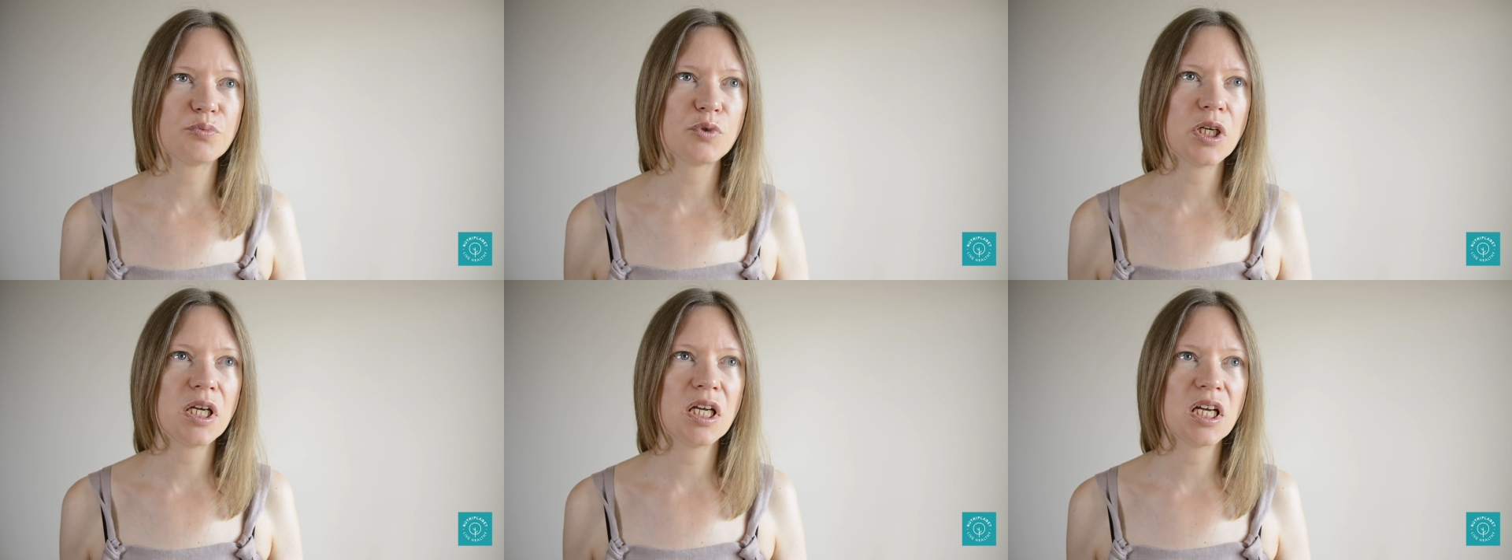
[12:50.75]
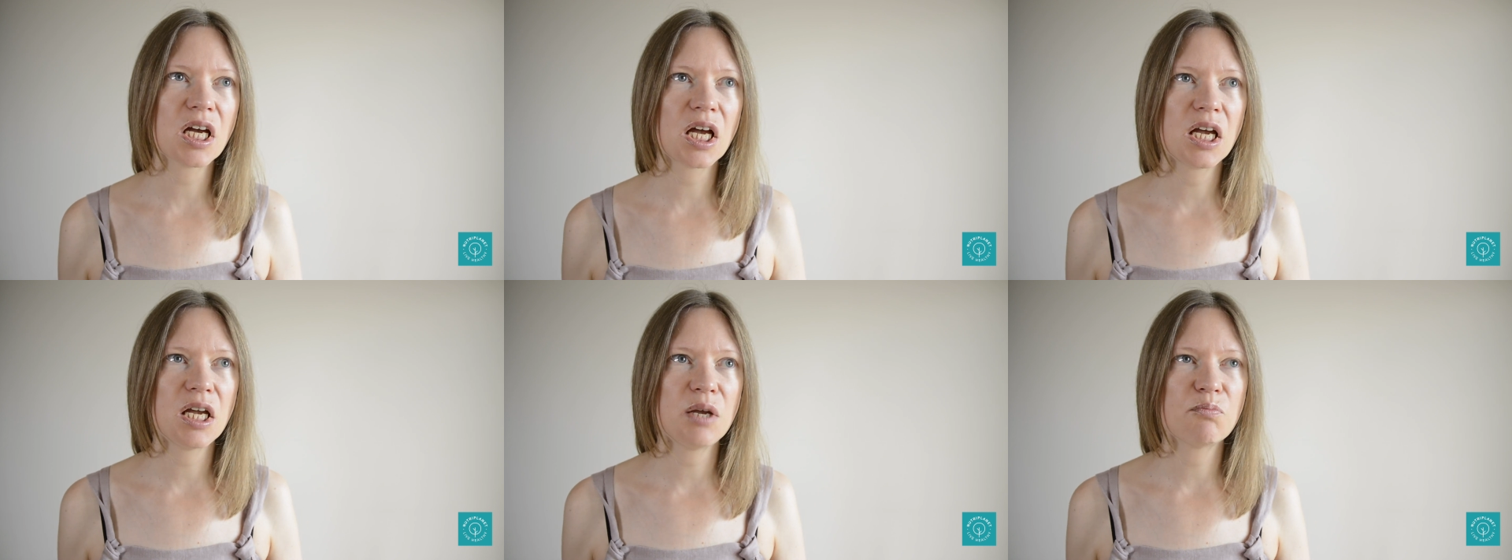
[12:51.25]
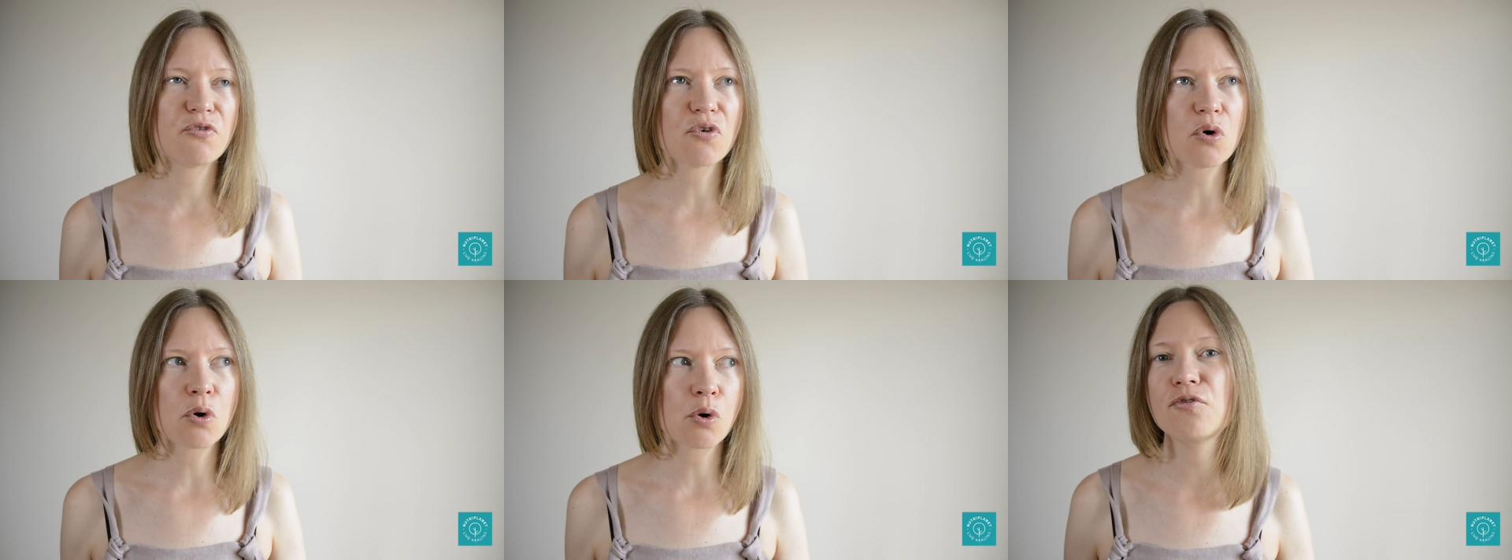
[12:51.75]
We aim
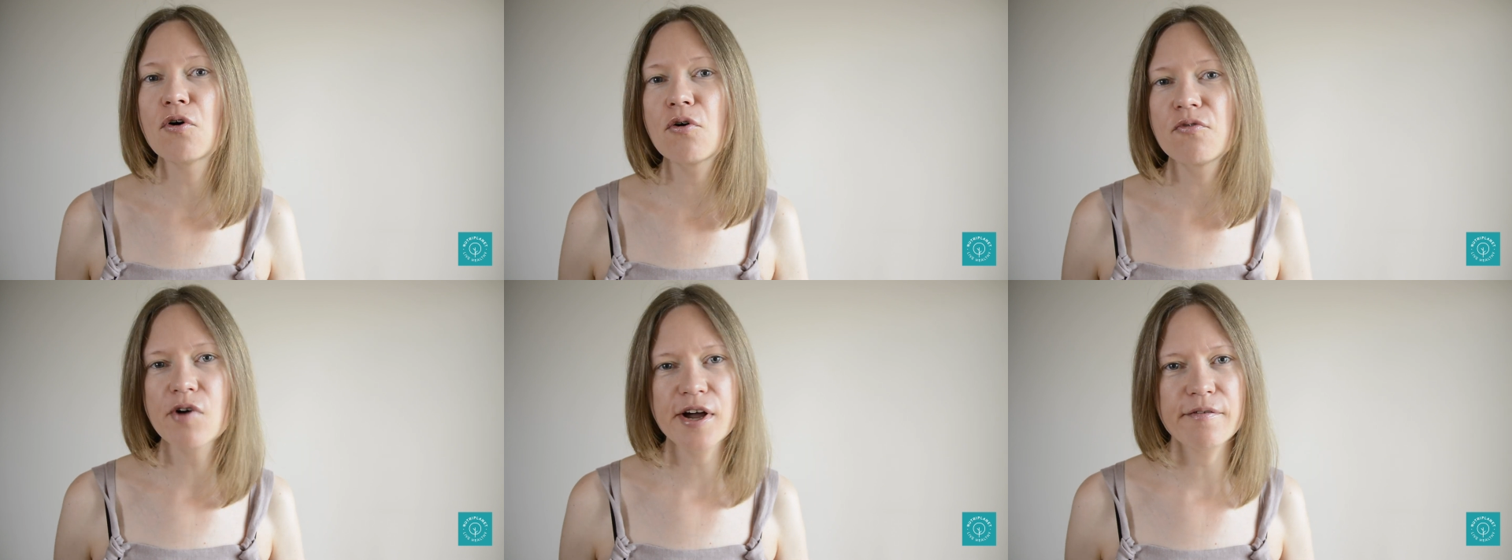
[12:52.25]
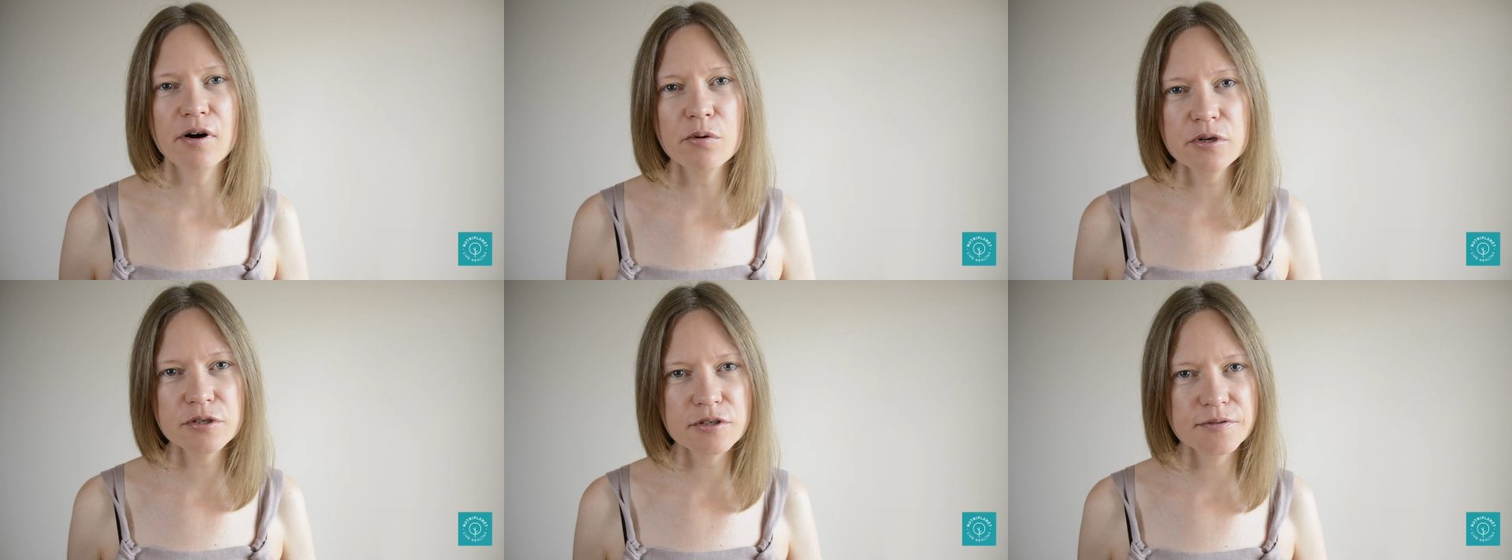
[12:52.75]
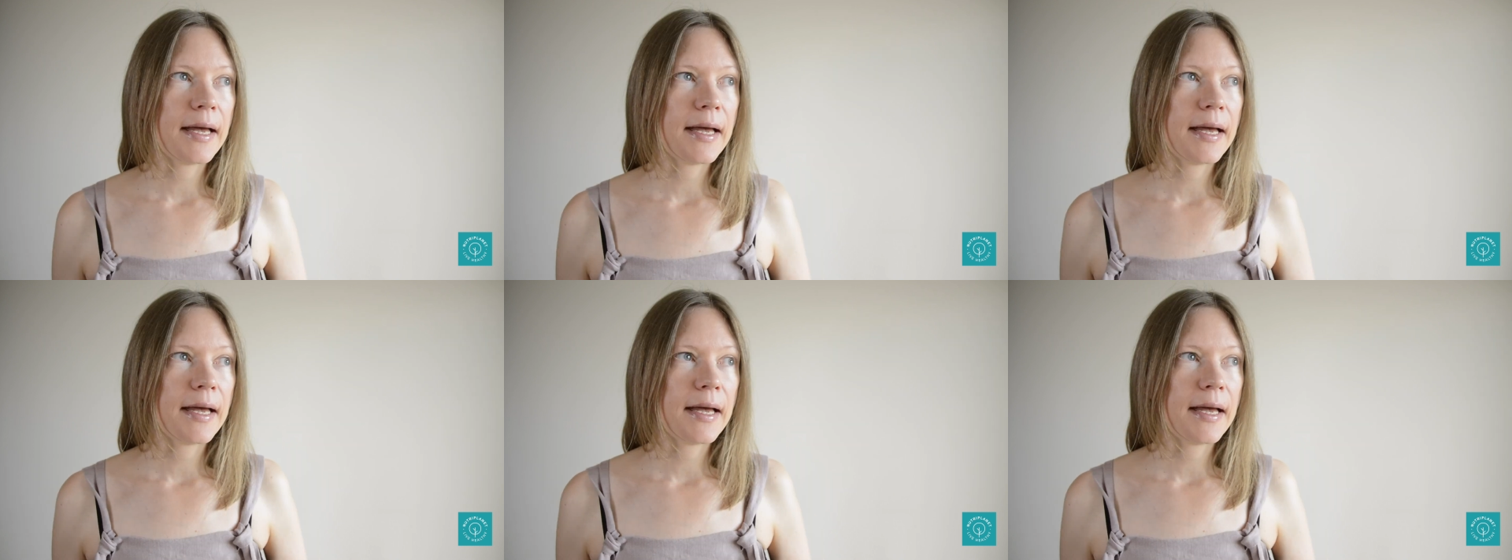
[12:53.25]
for 4 or 5 hours.